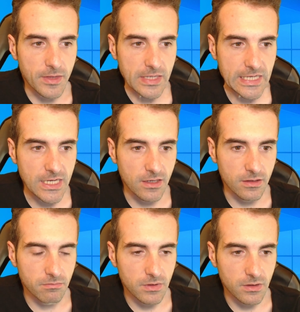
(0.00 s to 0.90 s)

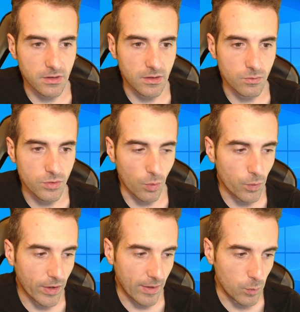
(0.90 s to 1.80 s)
Here, so
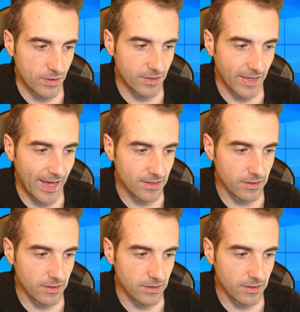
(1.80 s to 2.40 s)
okay, we said